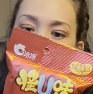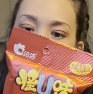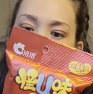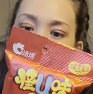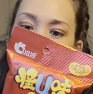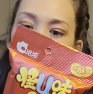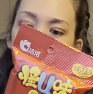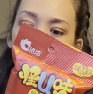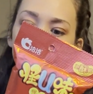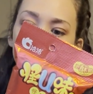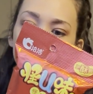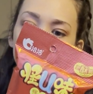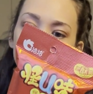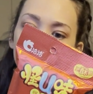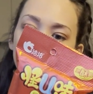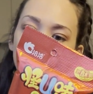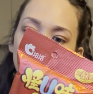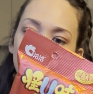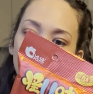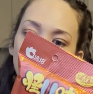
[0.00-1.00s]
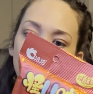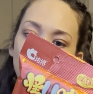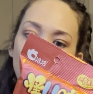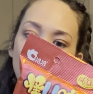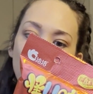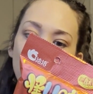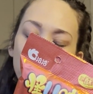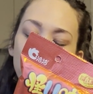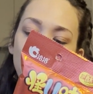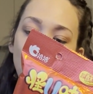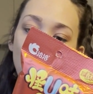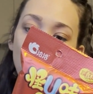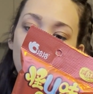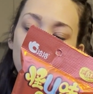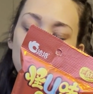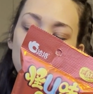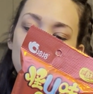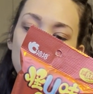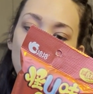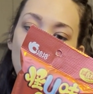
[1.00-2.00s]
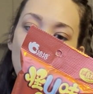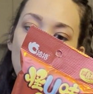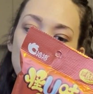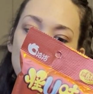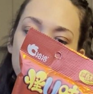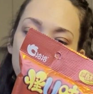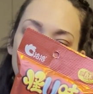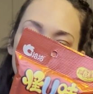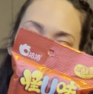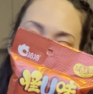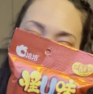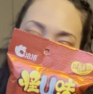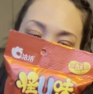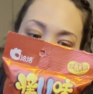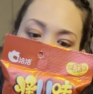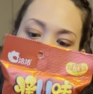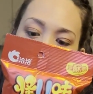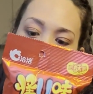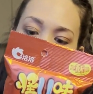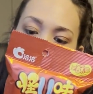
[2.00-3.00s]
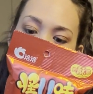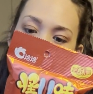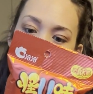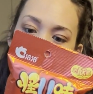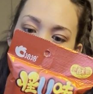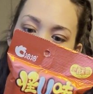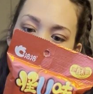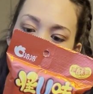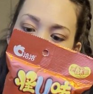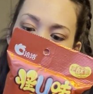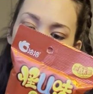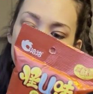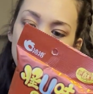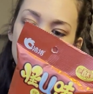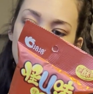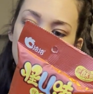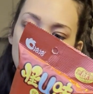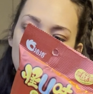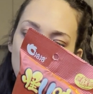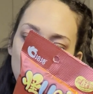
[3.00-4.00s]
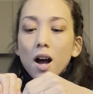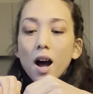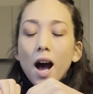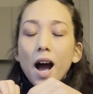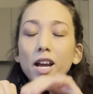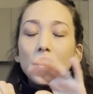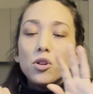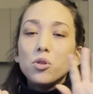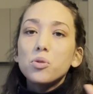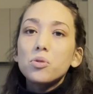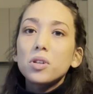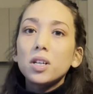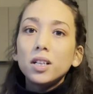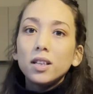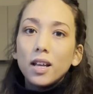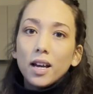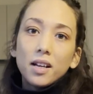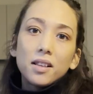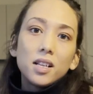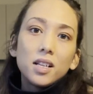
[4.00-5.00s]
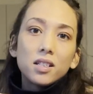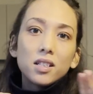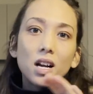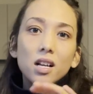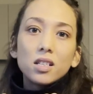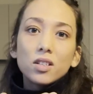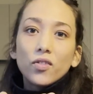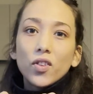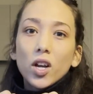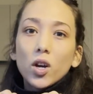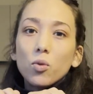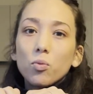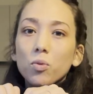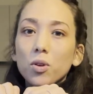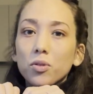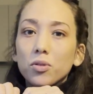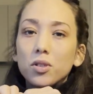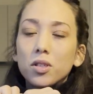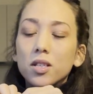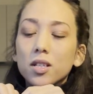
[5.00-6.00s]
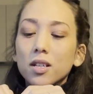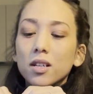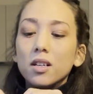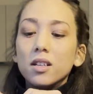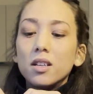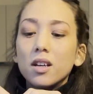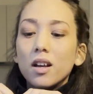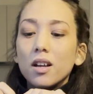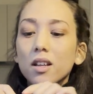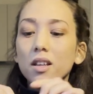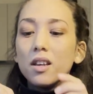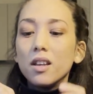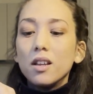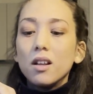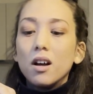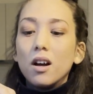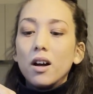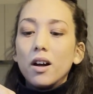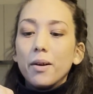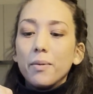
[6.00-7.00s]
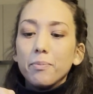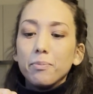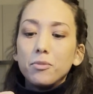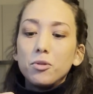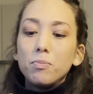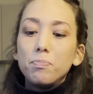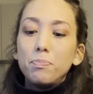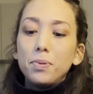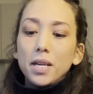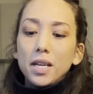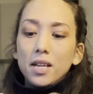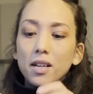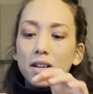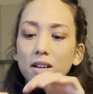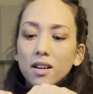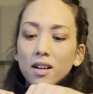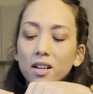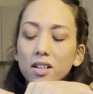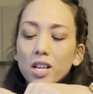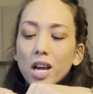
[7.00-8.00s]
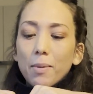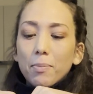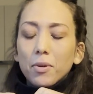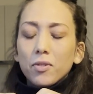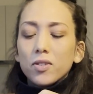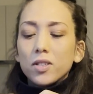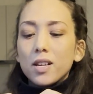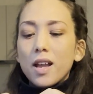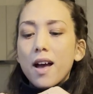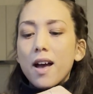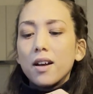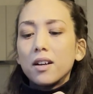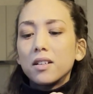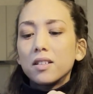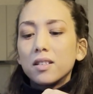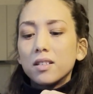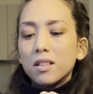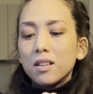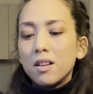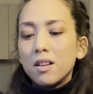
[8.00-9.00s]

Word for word: Um, but yeah, it's spicy broad beans. I usually like these kinds of like roasted uh, bean type of snacks.